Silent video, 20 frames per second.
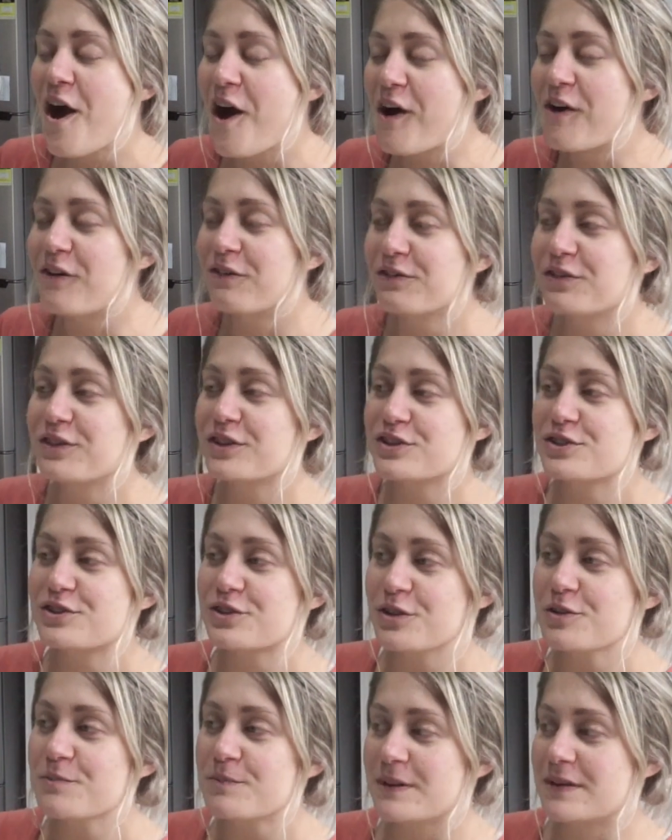of the
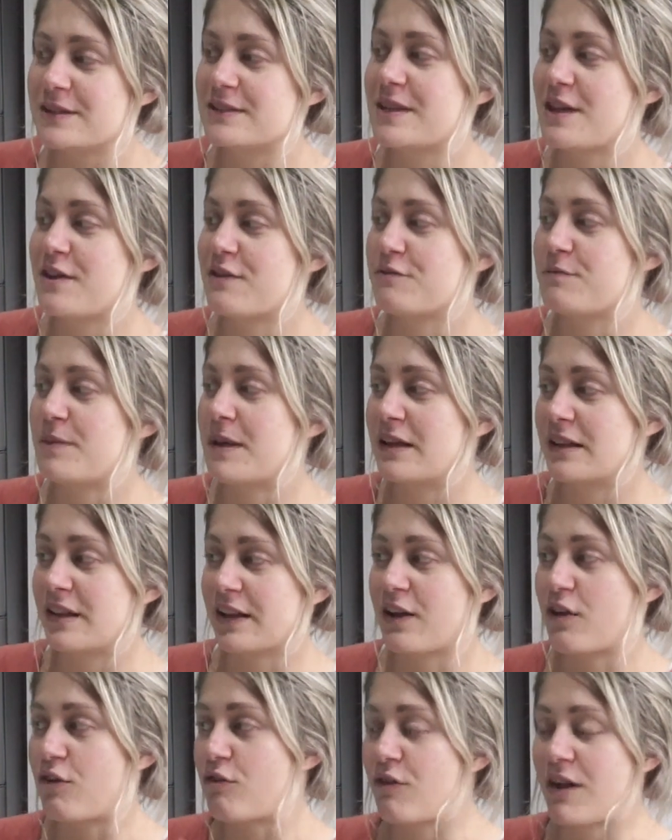soup instead of being
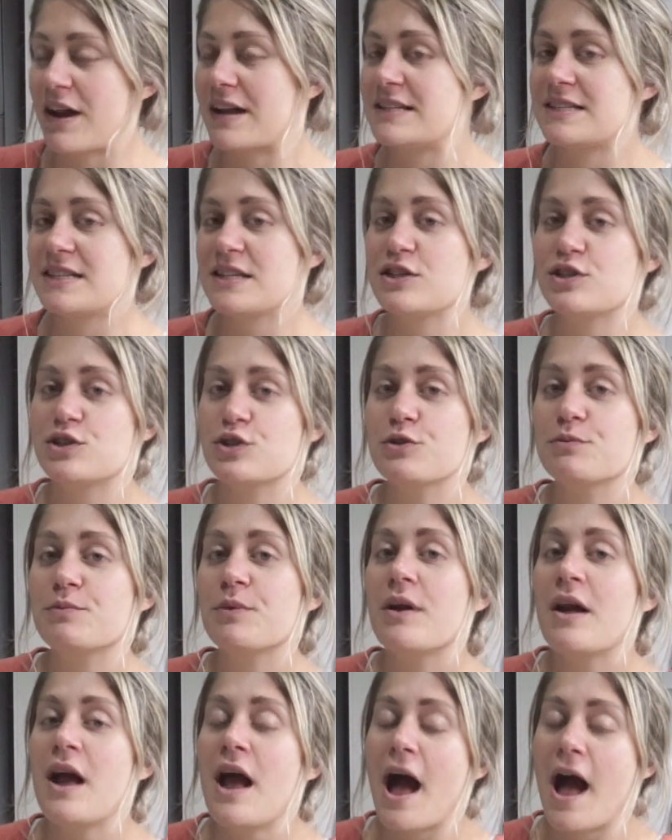like a ricey
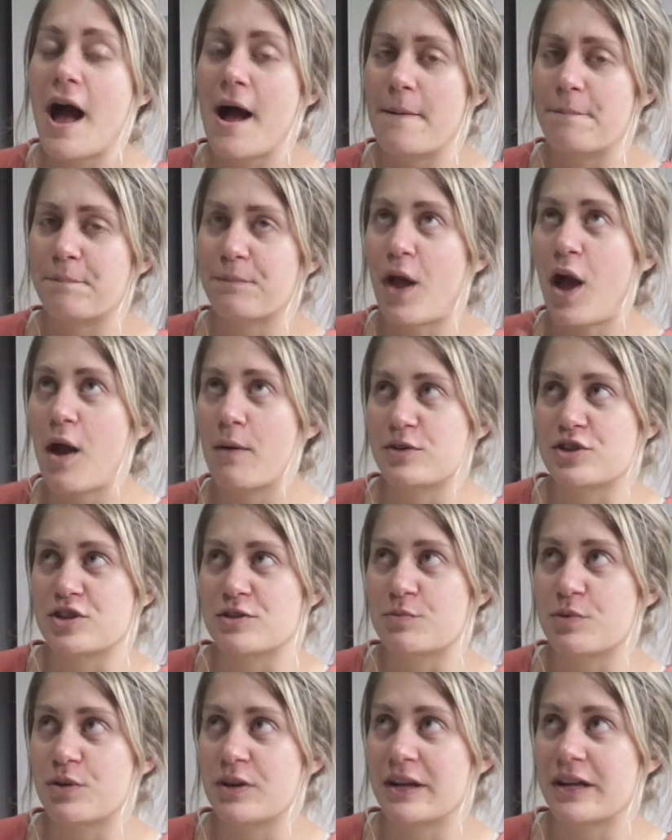soup, I would
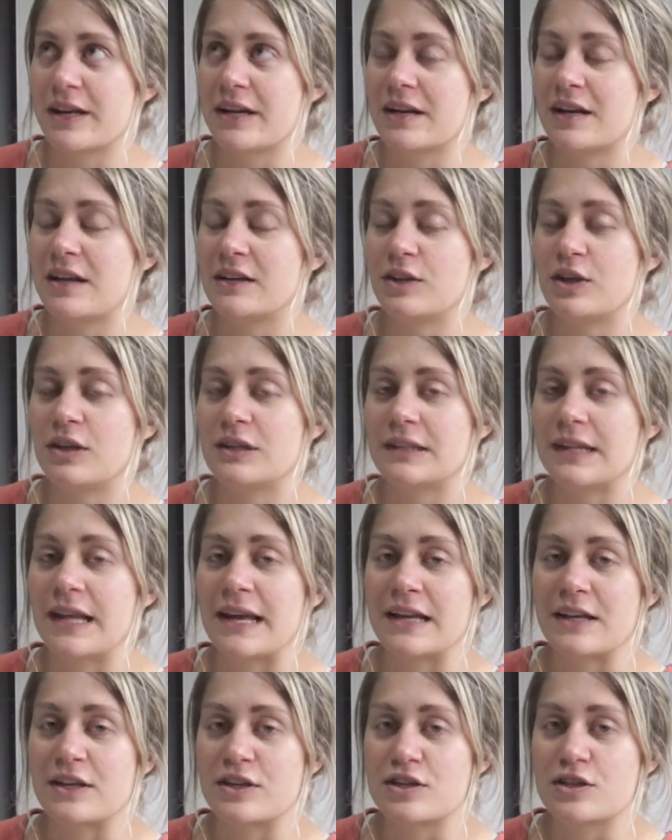just put it in a lot
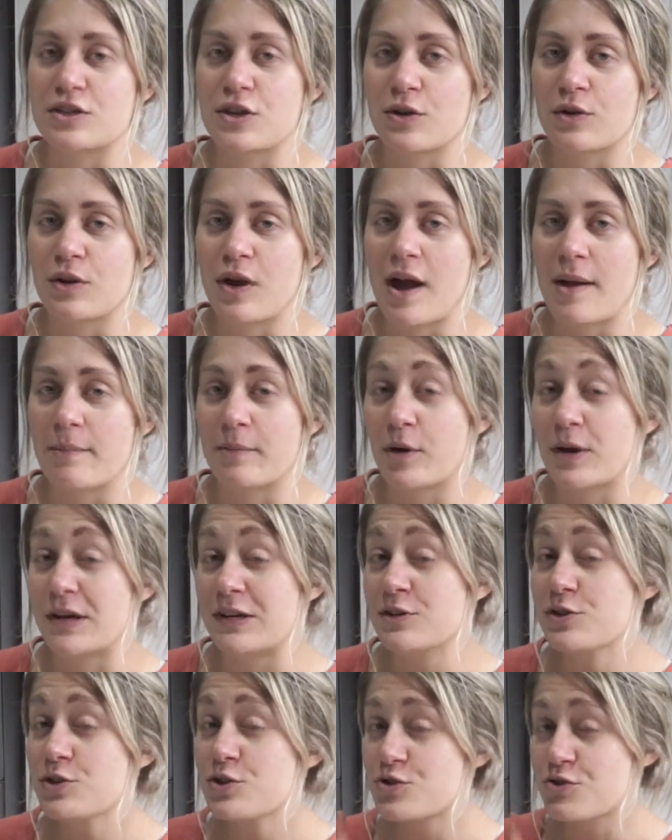later. So I'm going
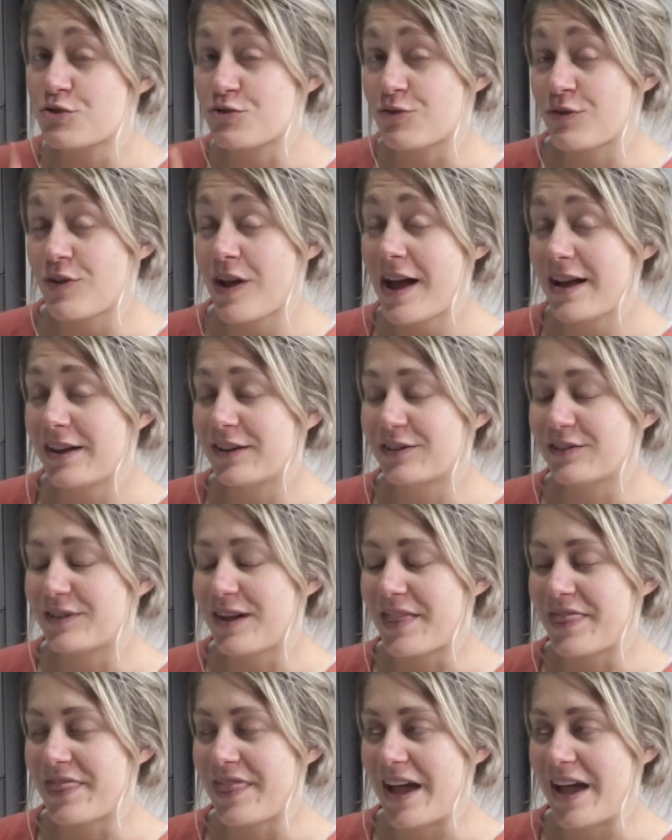to trial run